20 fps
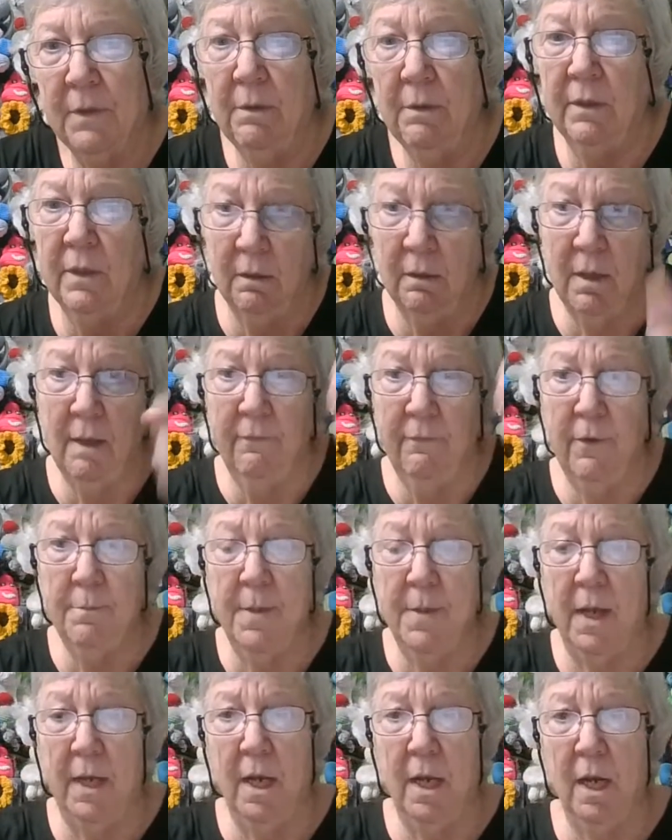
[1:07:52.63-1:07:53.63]
But the love in
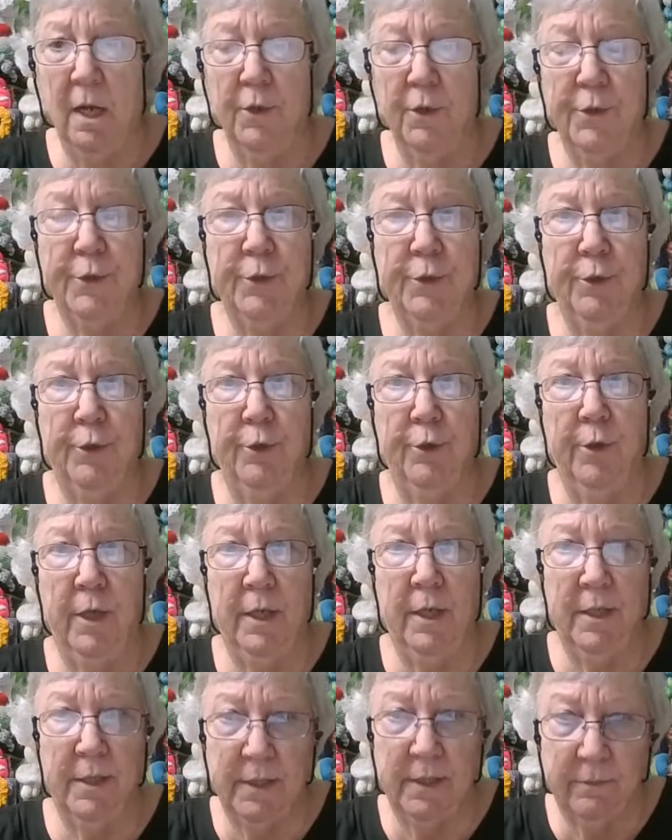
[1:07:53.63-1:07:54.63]
my heart, Sugar,
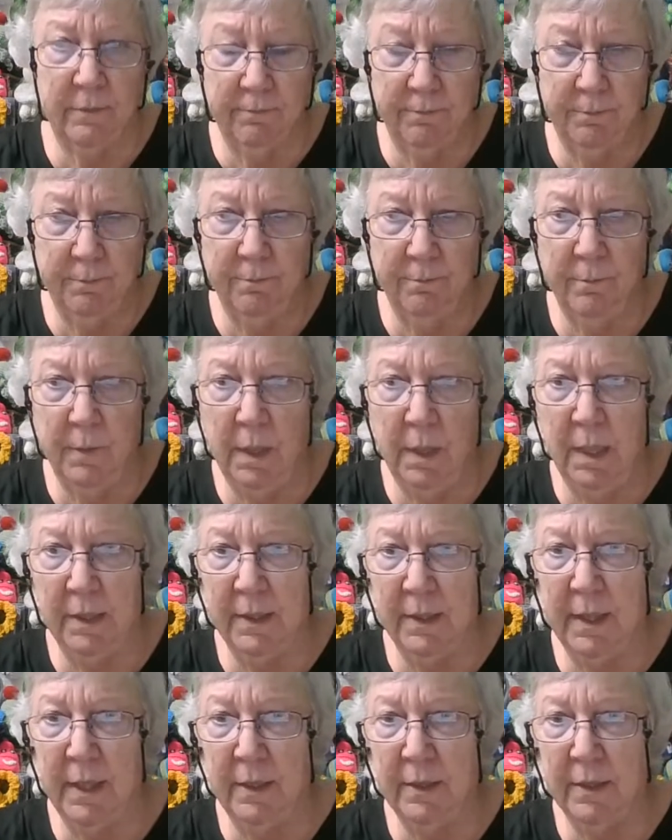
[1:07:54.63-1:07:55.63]
it's
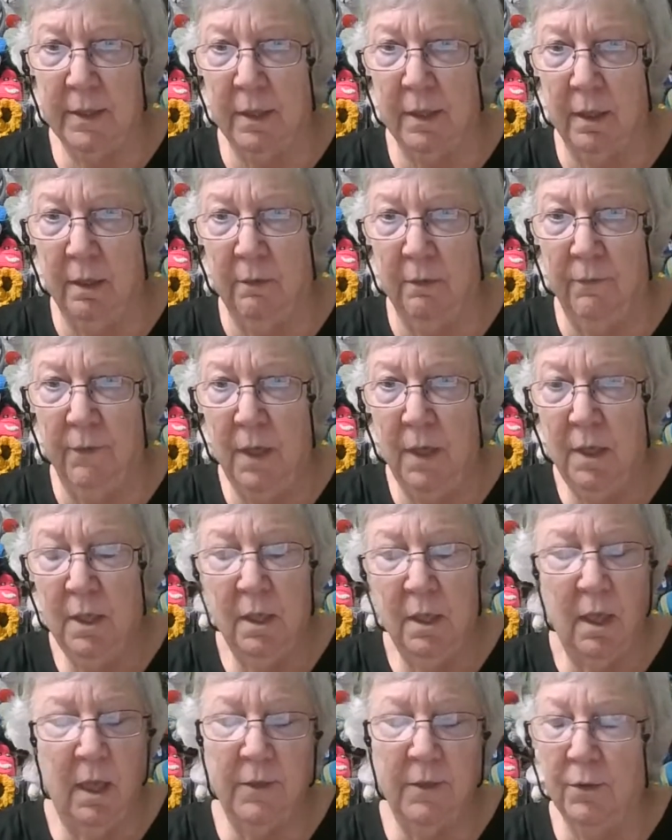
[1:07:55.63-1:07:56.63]
His love.
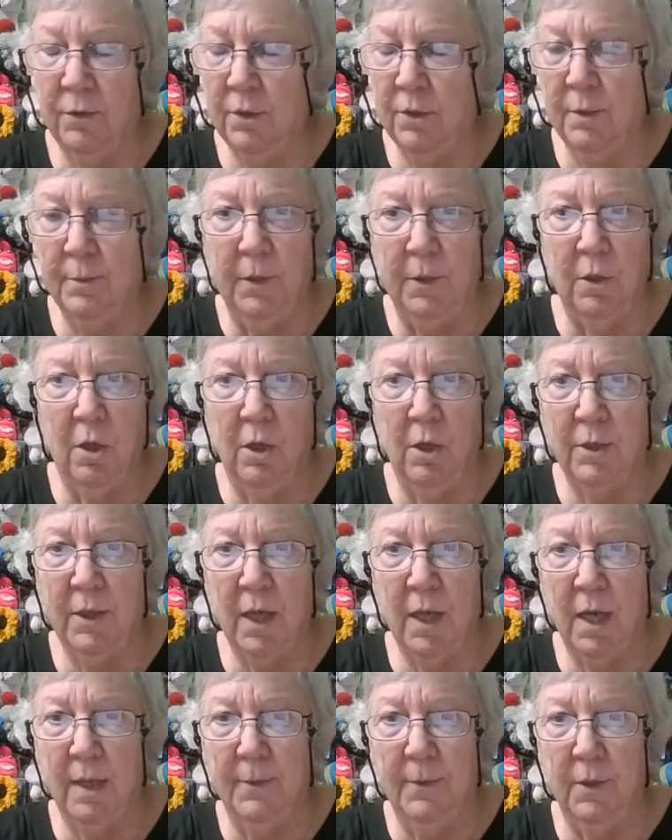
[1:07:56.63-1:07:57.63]
I told Him a long
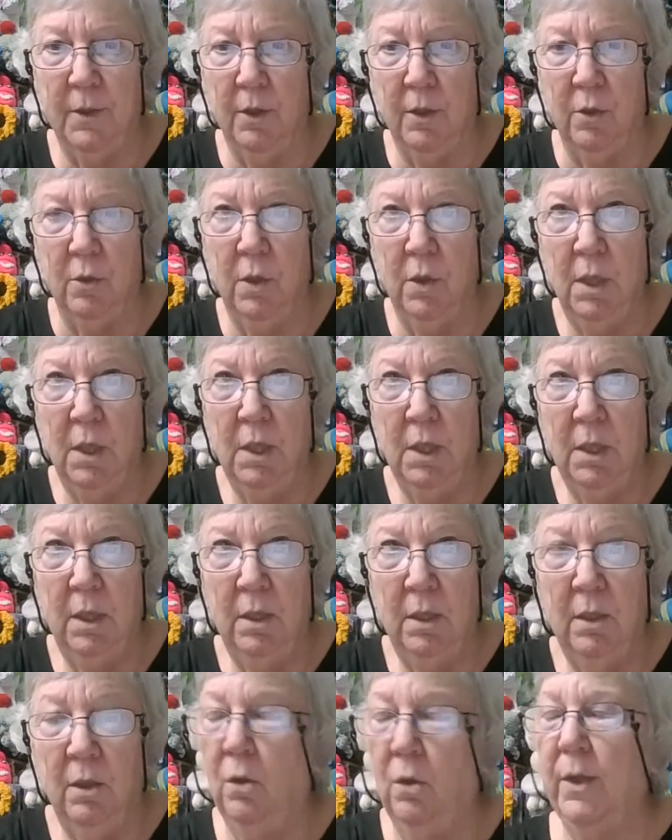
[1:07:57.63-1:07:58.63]
time ago,
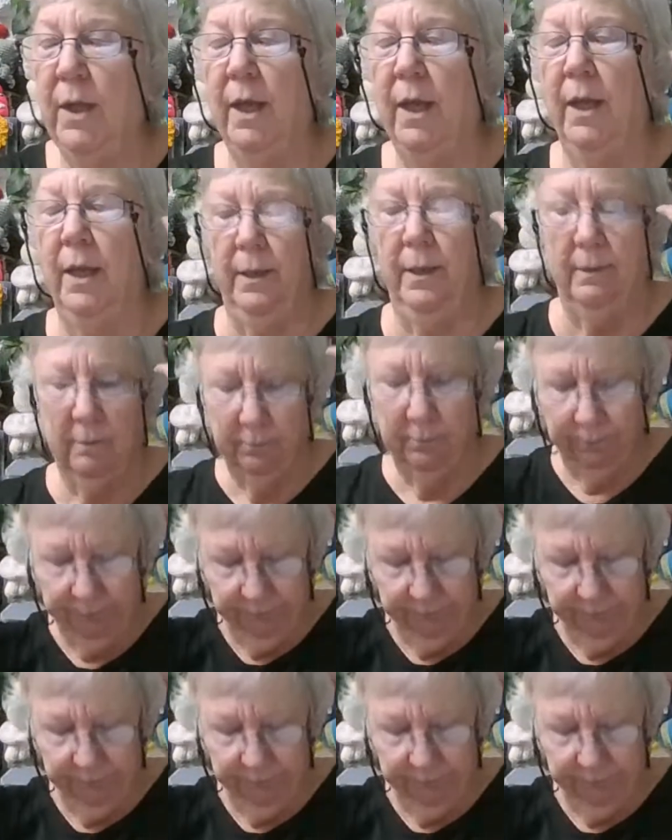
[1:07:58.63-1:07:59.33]
okay,